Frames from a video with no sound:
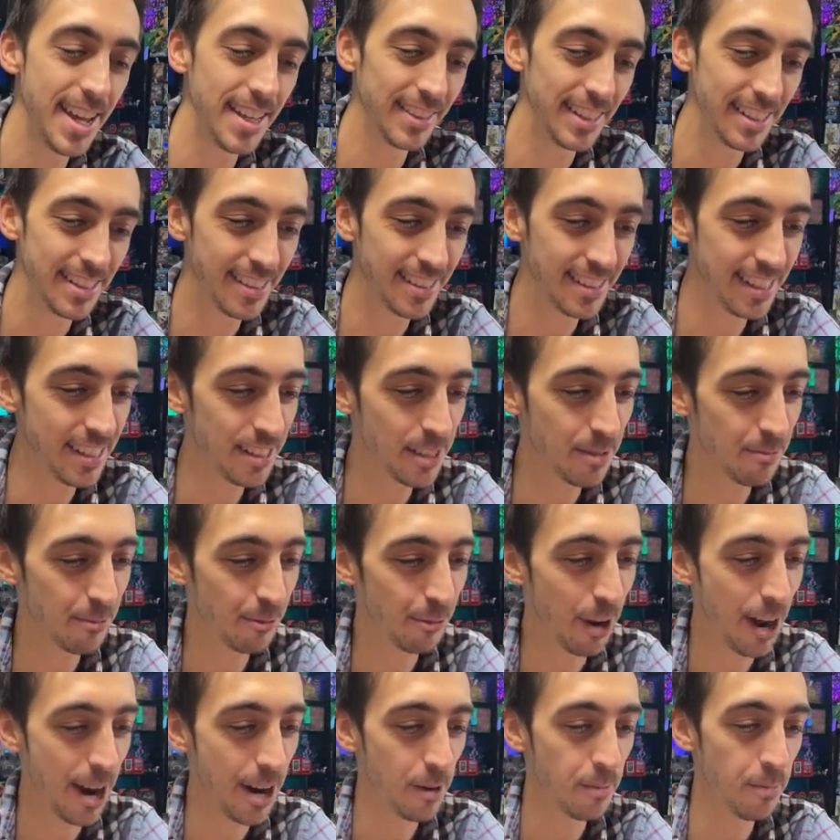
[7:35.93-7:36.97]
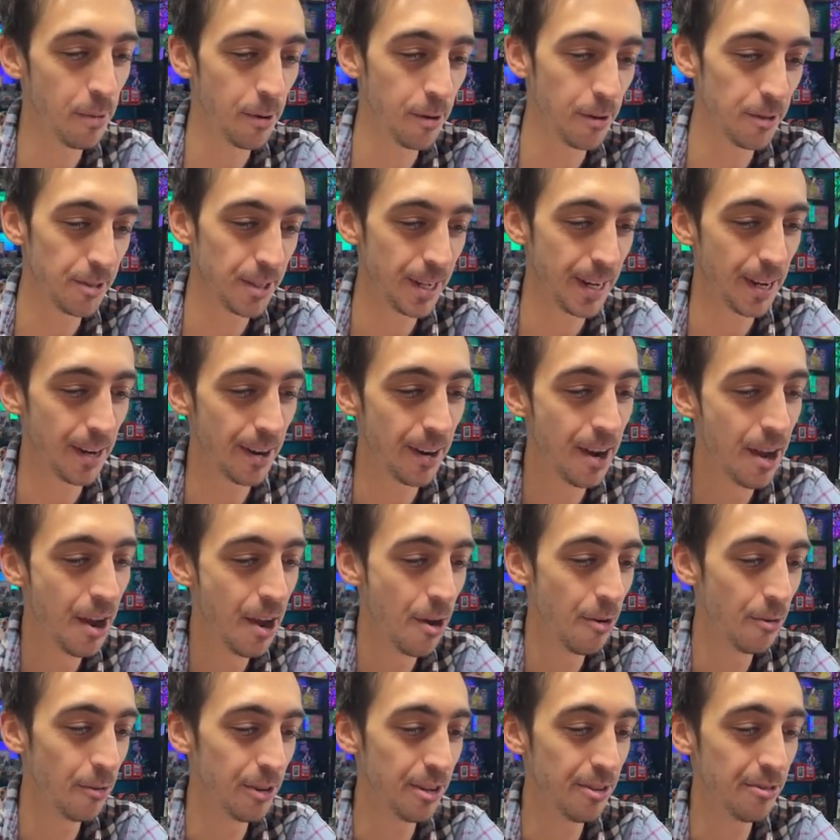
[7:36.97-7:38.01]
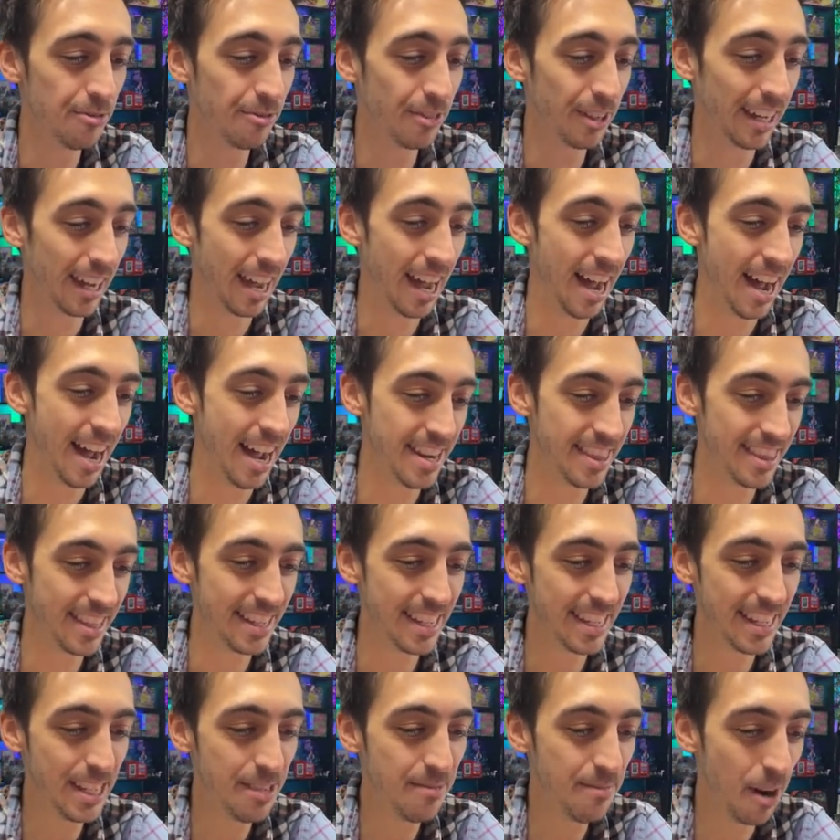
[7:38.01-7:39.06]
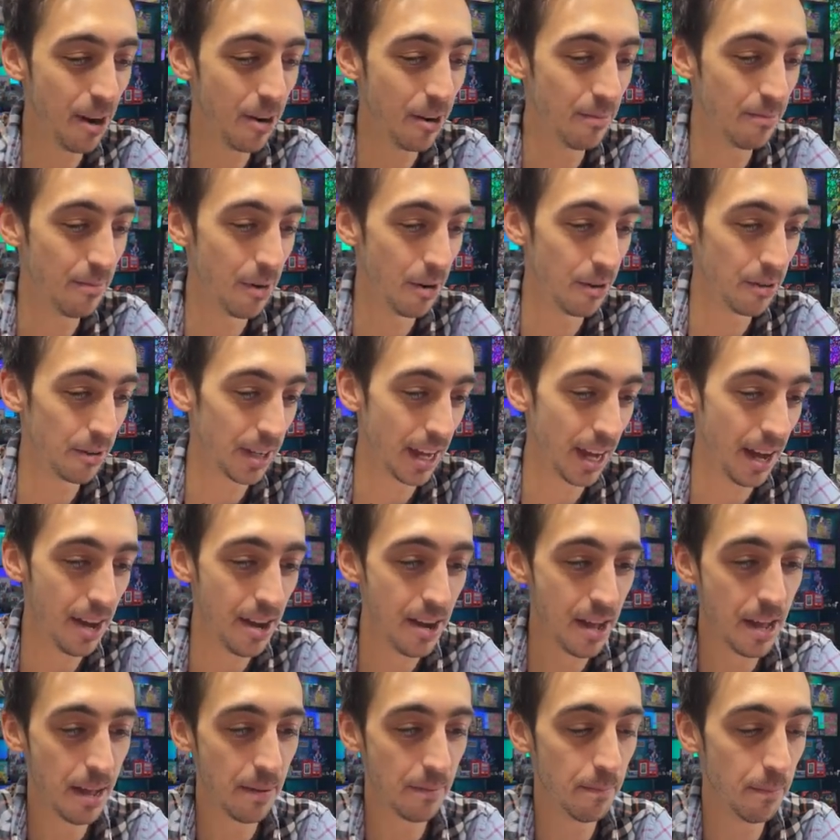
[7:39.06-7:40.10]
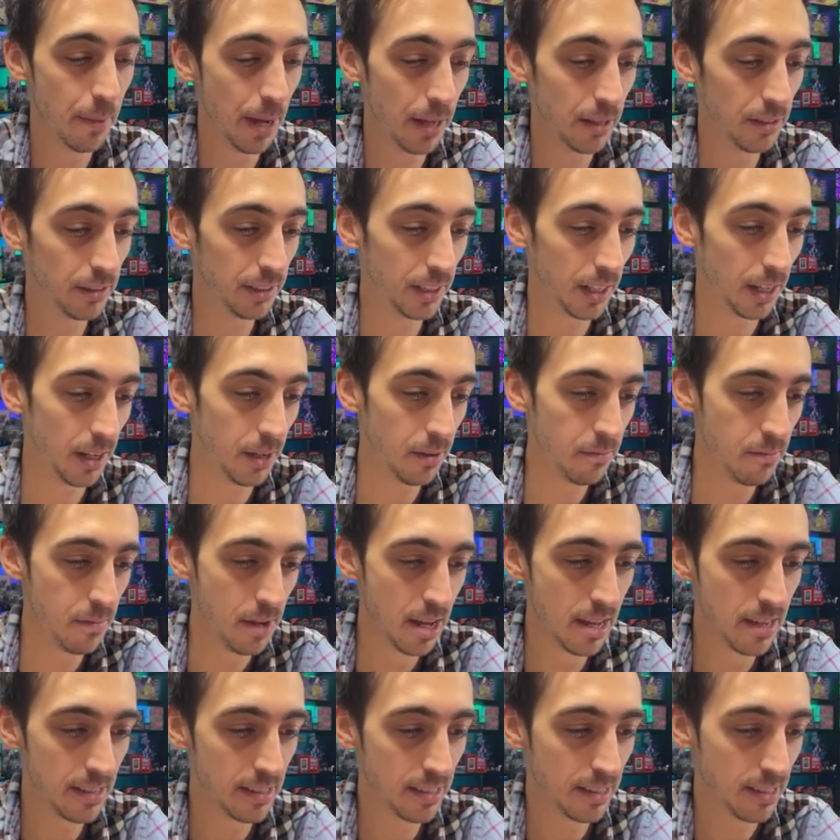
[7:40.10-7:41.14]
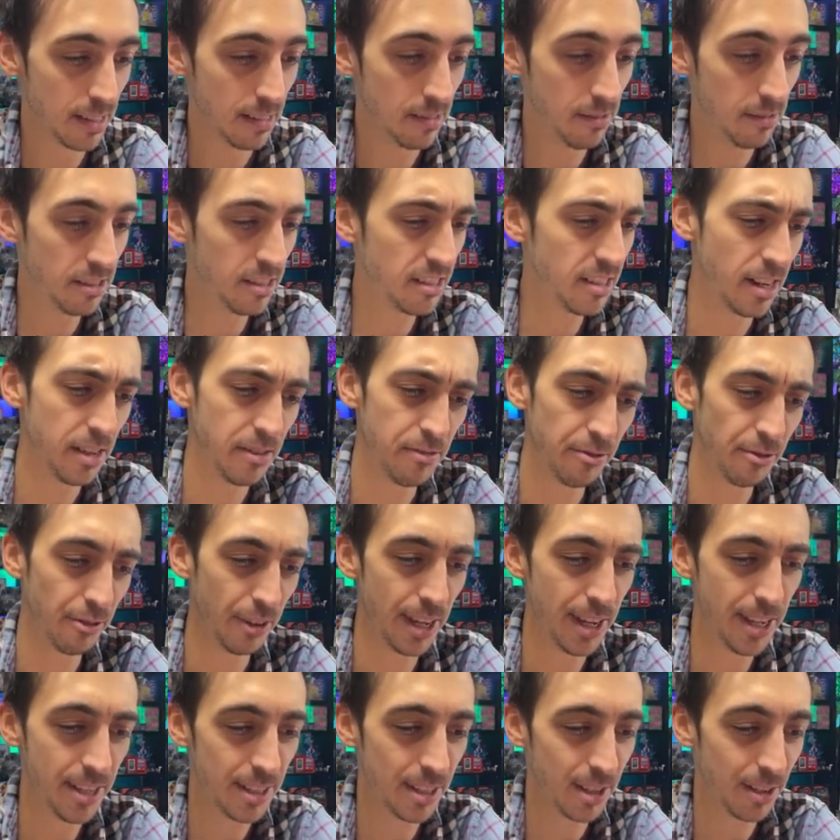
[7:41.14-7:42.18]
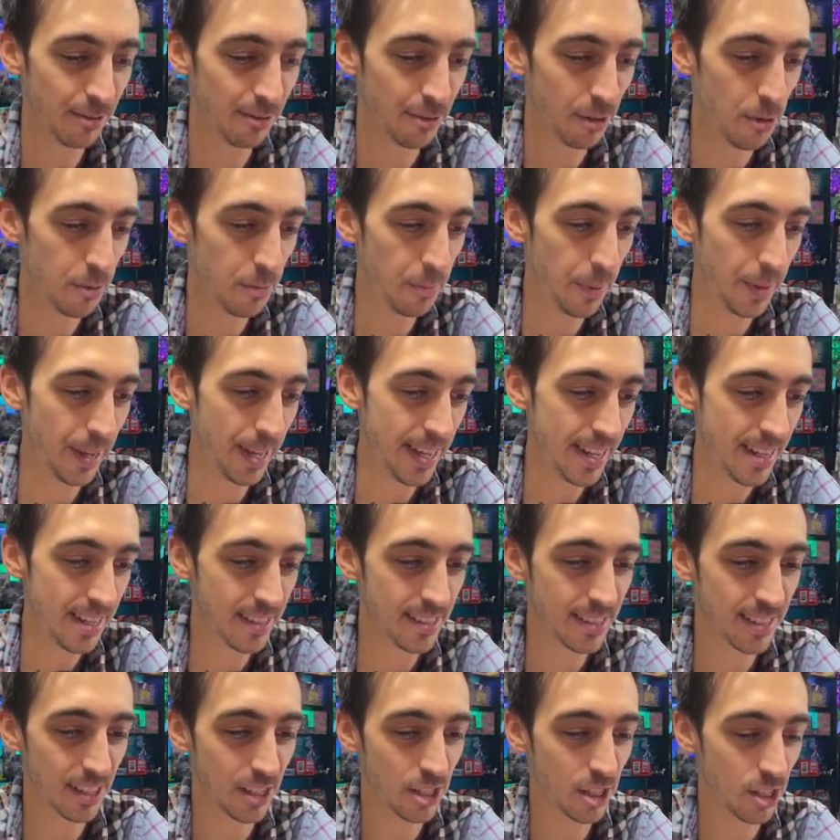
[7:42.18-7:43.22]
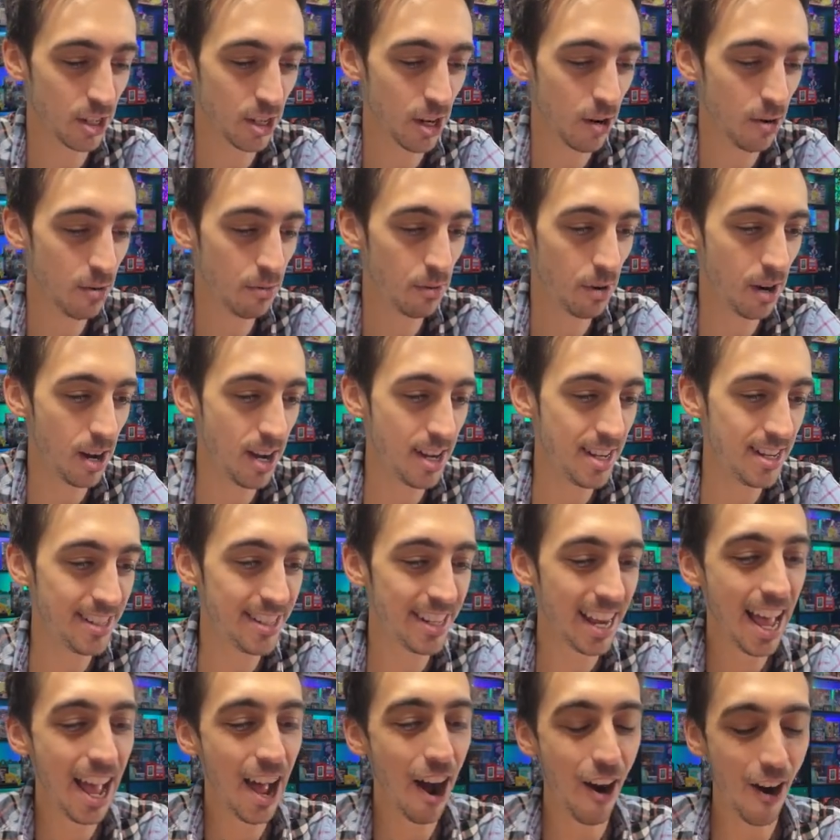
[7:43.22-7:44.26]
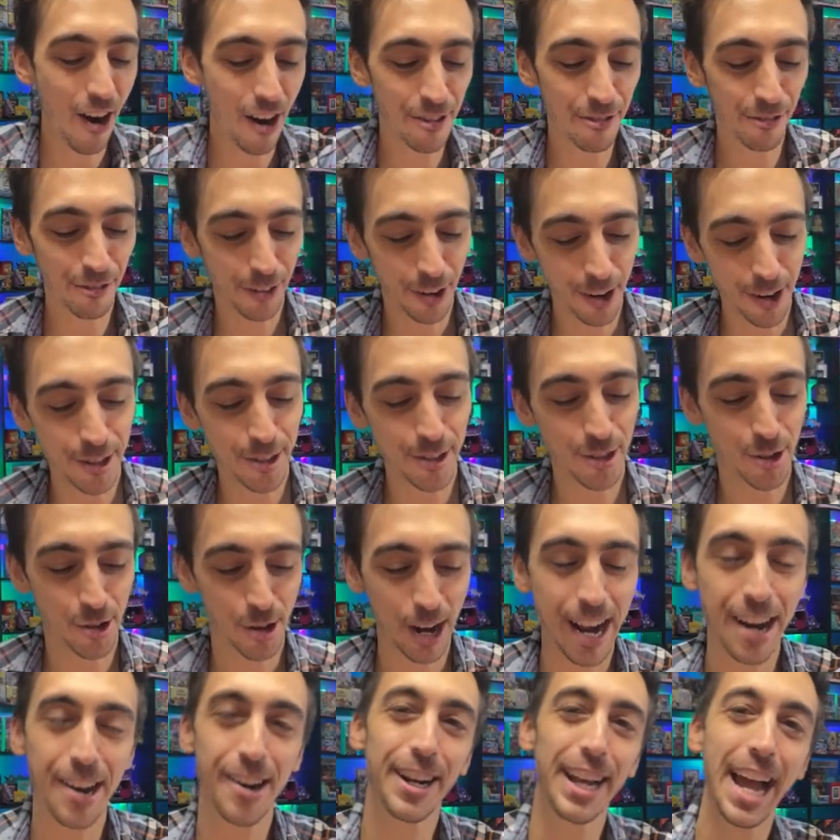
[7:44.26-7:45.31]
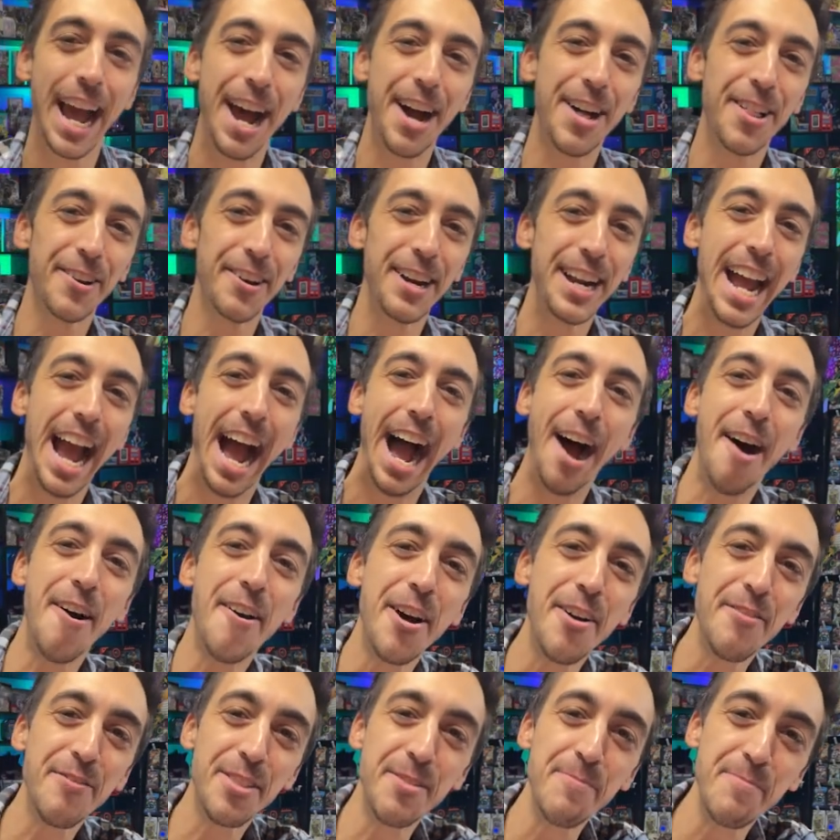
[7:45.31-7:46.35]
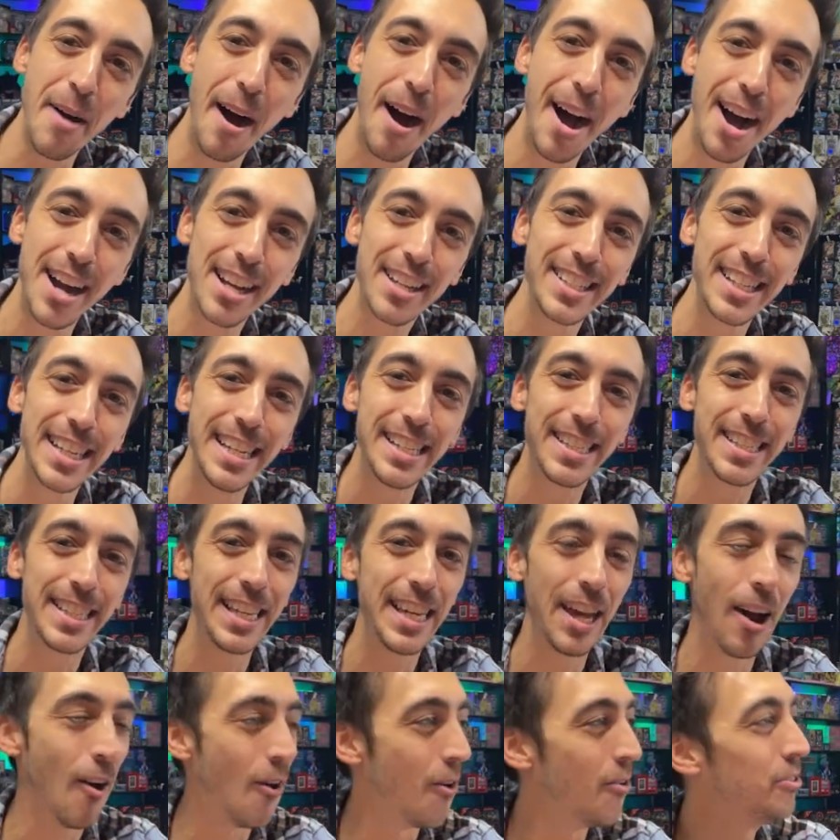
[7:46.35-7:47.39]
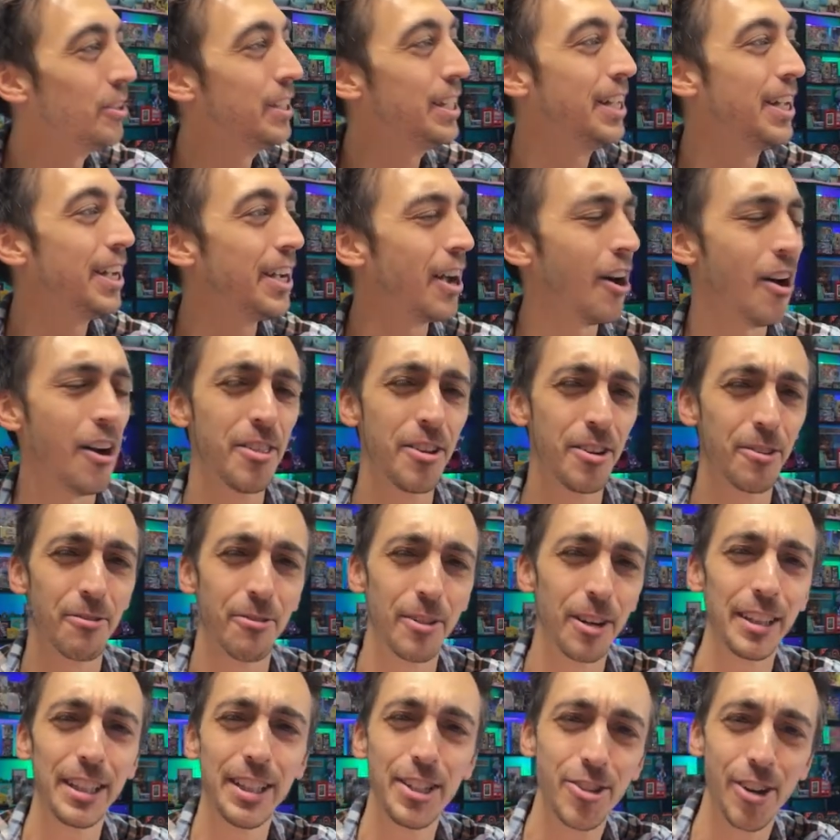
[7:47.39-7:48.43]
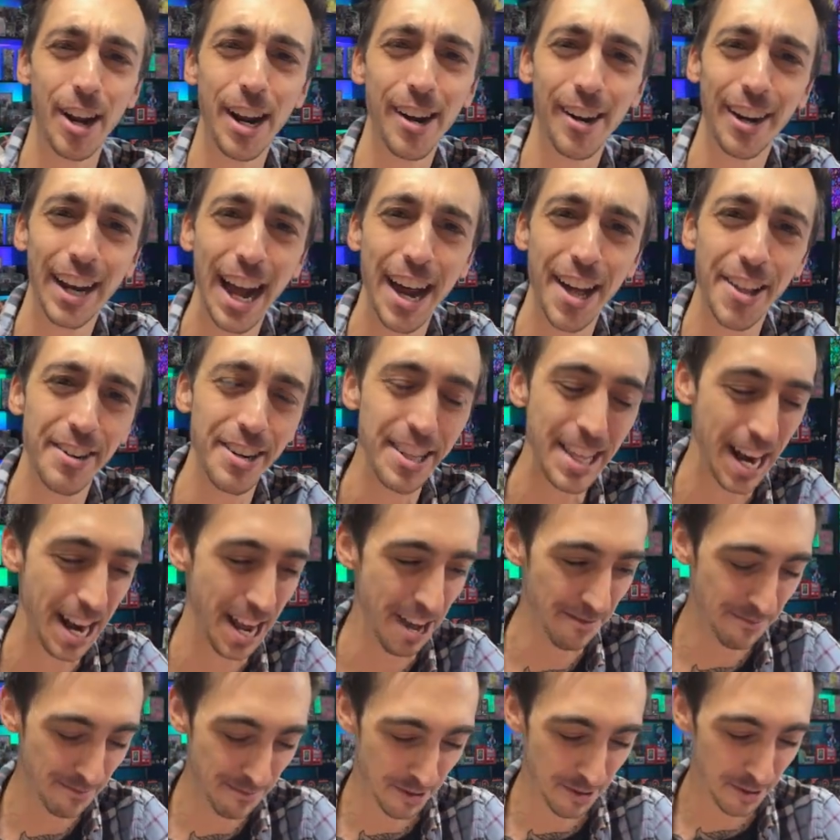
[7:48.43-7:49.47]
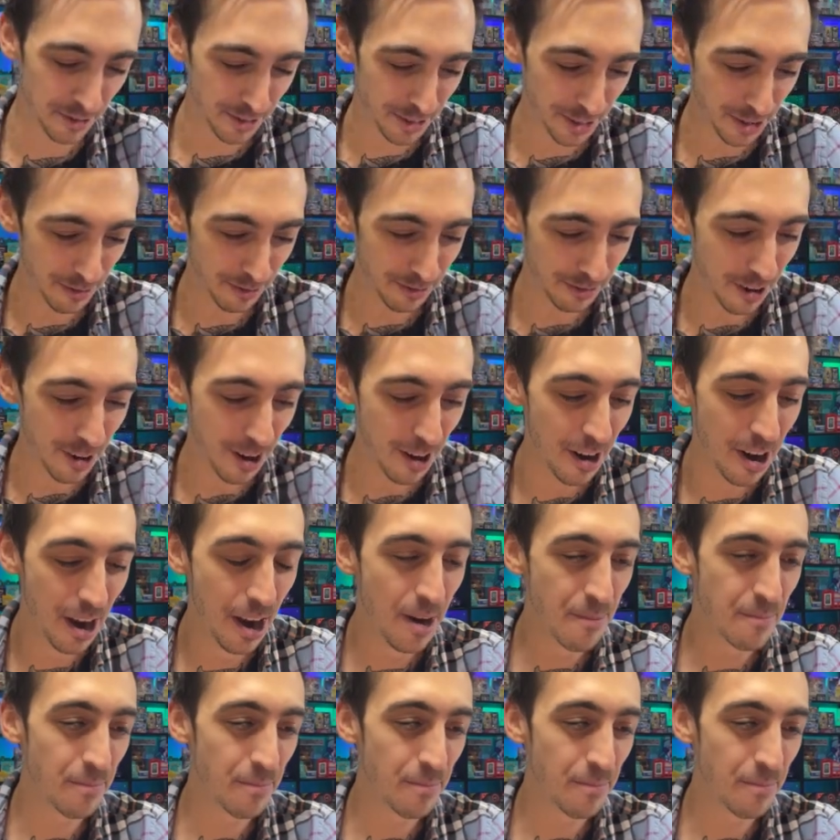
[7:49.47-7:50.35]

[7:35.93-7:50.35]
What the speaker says: Let's see some fire pulls here. We've got the Emo Emolga, Beldum, Stunfisk, Vulpix, Snorunt. Our first trainer gallery out of the box is the only other really trainer gallery that I've pulled so far.